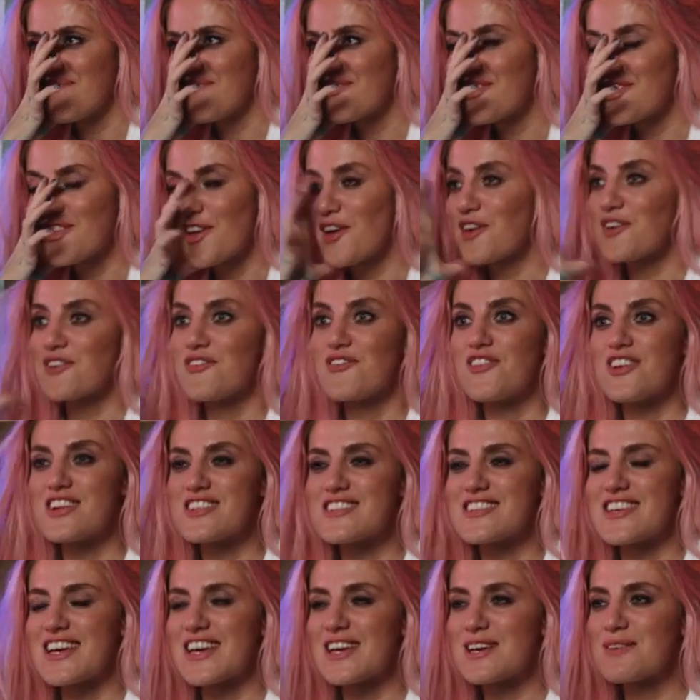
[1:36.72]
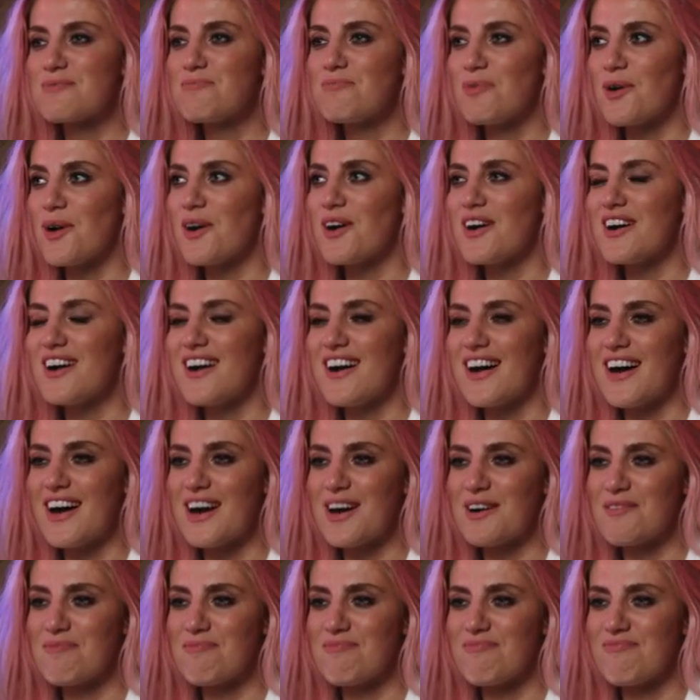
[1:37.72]
so confronting. But
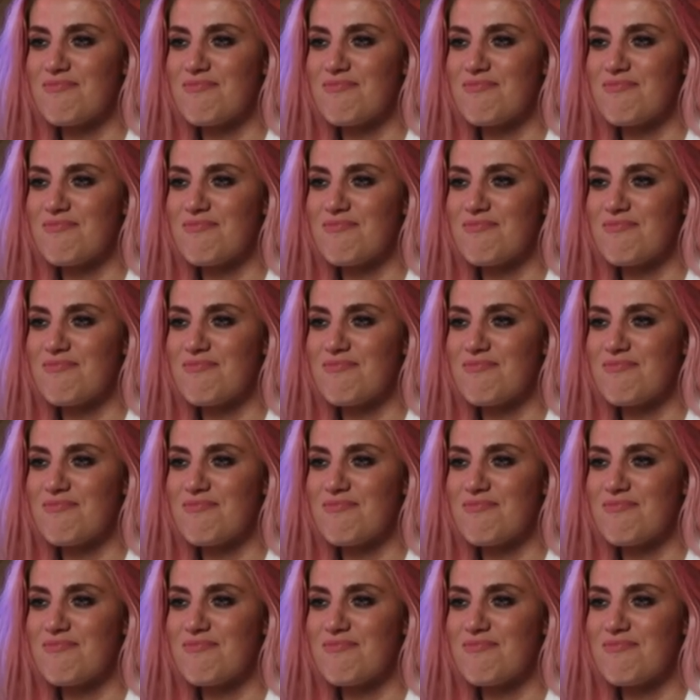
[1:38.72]
I